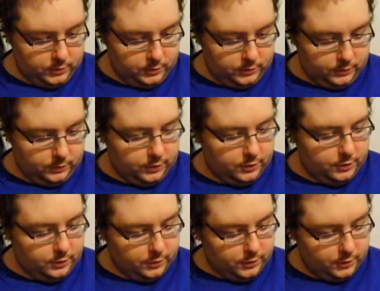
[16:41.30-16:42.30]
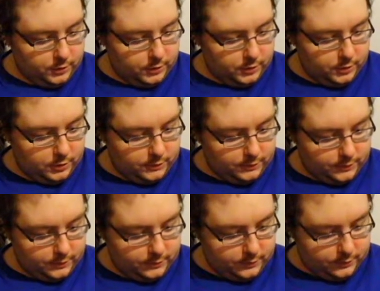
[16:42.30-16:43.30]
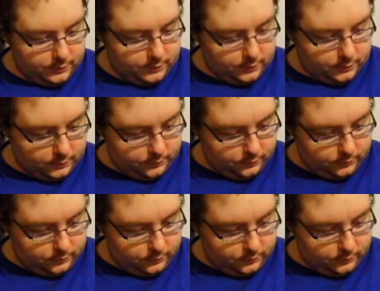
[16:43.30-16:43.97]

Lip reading: turning it on, and it says Nintendo.